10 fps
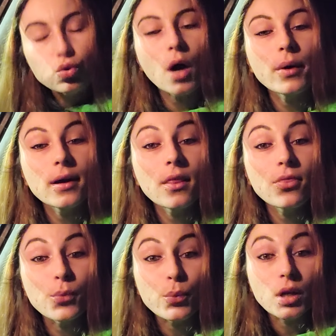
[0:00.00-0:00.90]
going on
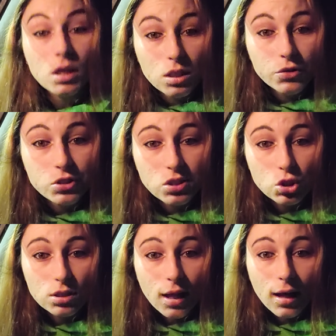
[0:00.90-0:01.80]
three years in
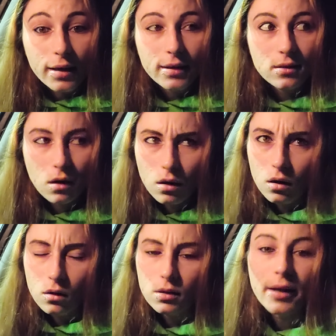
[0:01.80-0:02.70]
July,
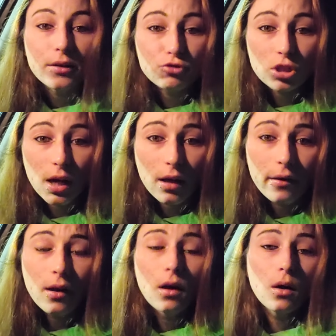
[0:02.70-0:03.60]
or end of
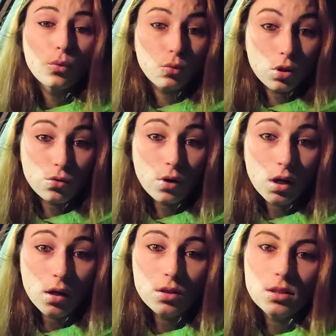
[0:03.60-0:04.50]
July will be three
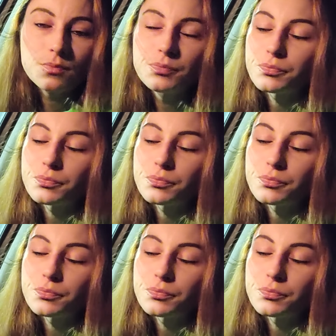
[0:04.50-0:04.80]
years.